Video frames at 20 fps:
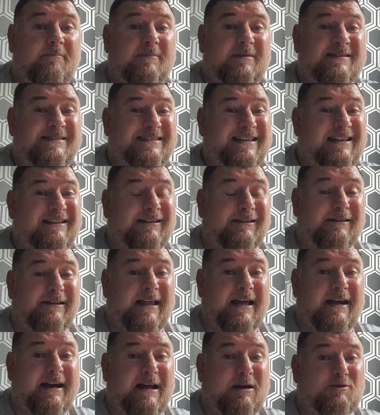settle
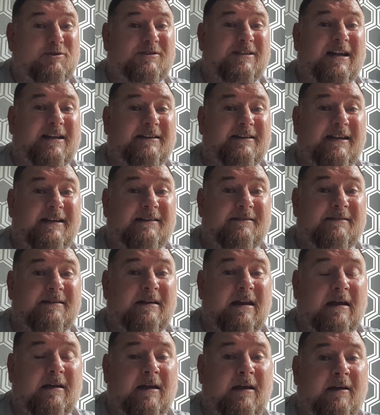their
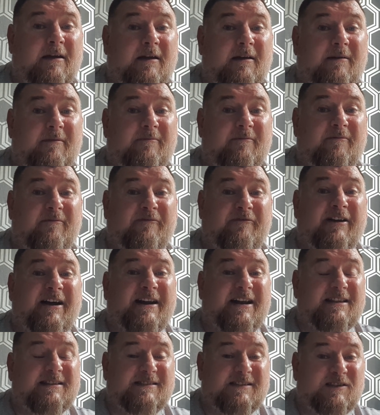outstanding
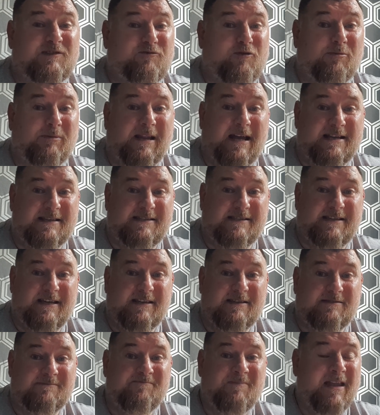finances from last
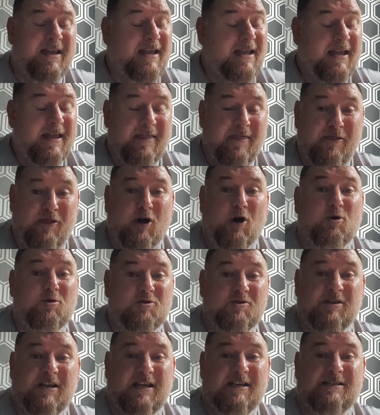season. Those
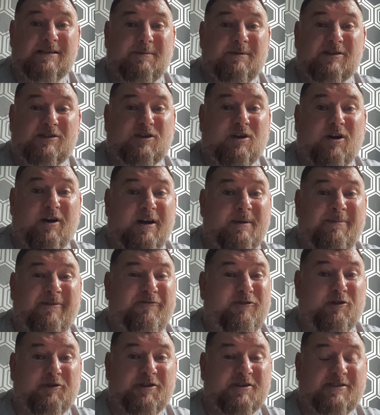need to be sorted
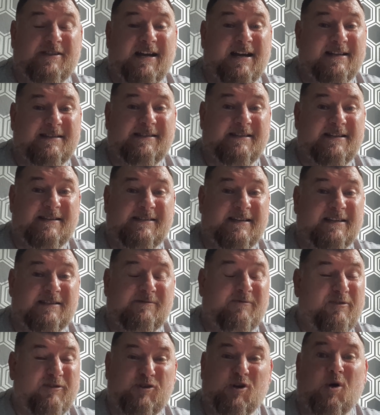before the start of the season.
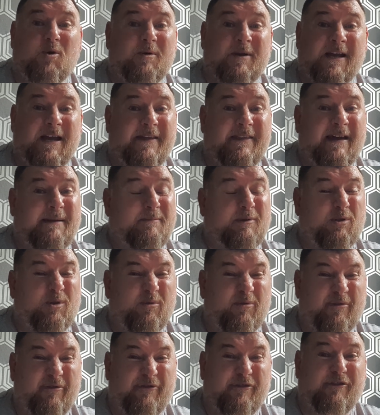If we don't get them,
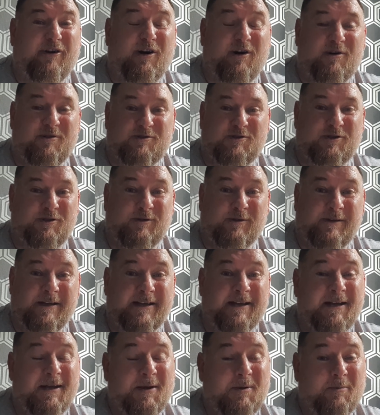unfortunately,
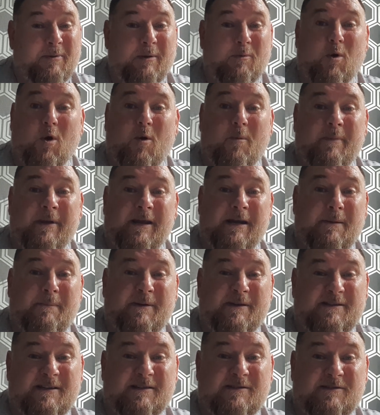we won't be in a
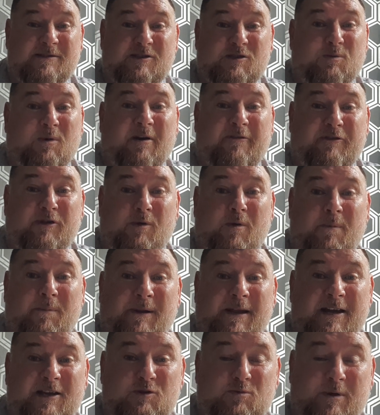position to offer you a
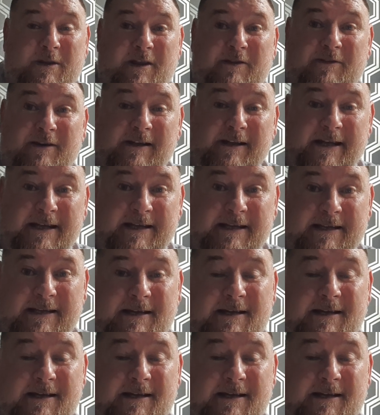place within the league.